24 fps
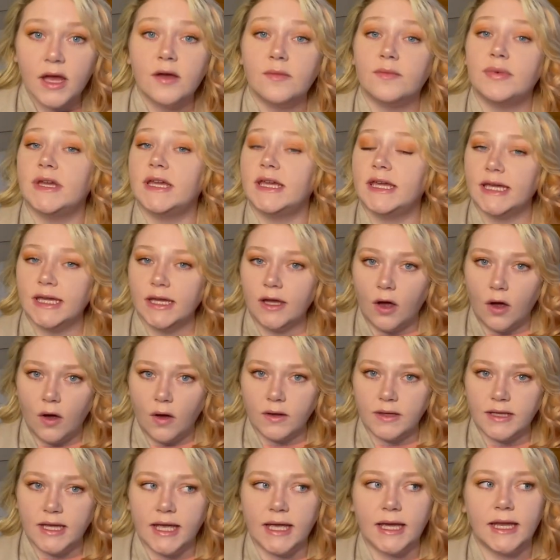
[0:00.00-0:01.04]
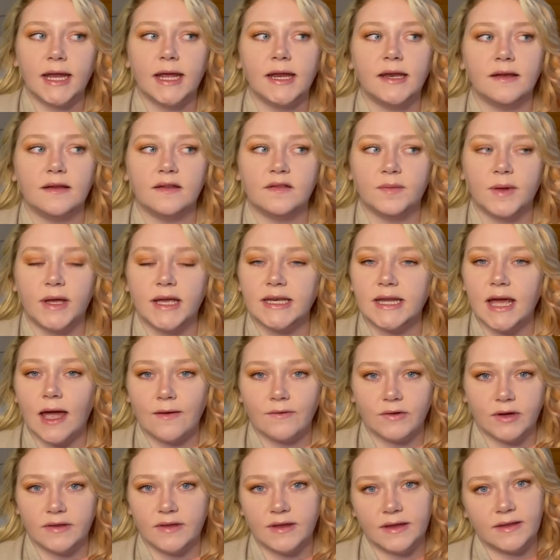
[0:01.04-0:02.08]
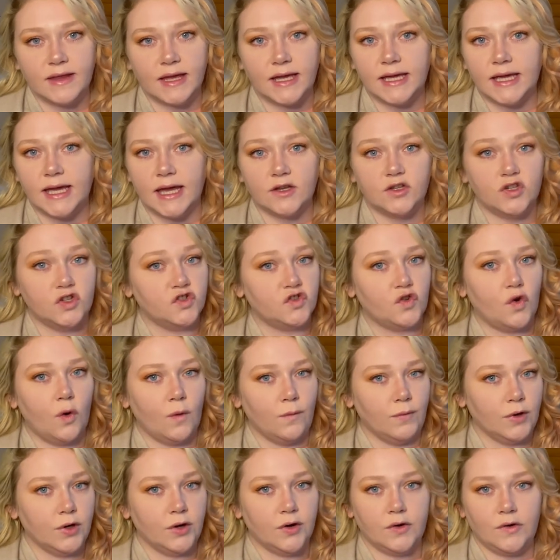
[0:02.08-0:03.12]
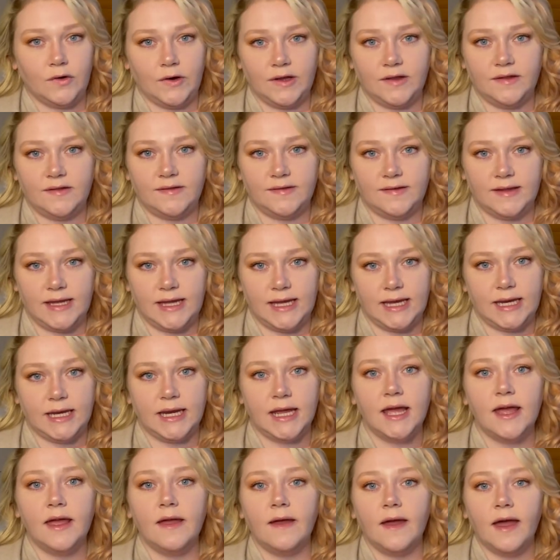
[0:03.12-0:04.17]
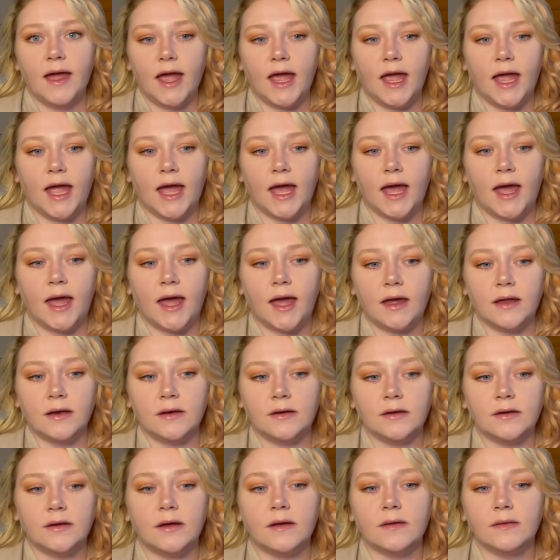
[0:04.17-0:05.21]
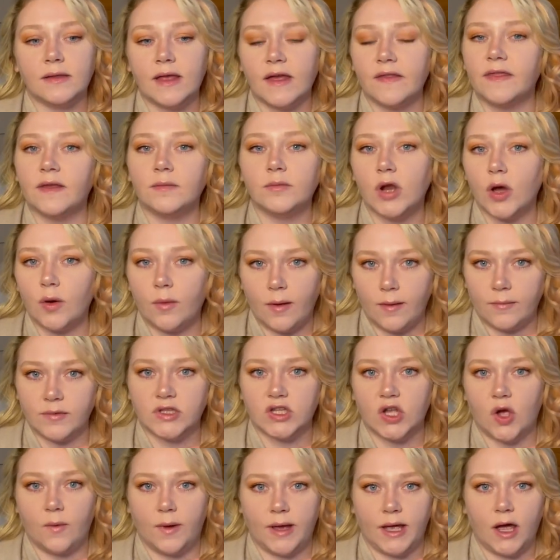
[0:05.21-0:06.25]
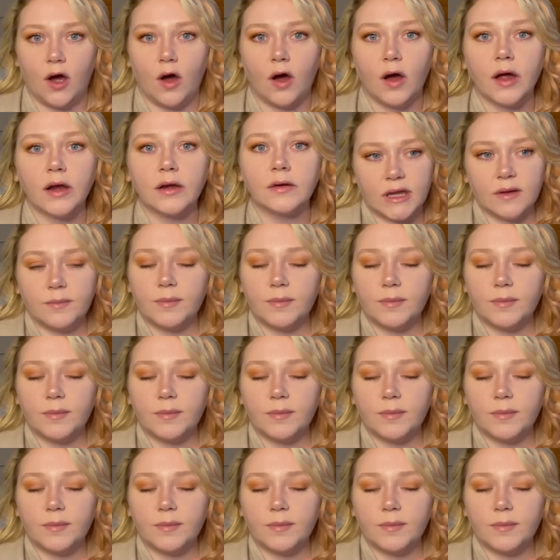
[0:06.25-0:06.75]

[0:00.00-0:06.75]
But he called in and explained everything that he had just overheard and seen, and let them know what was going on.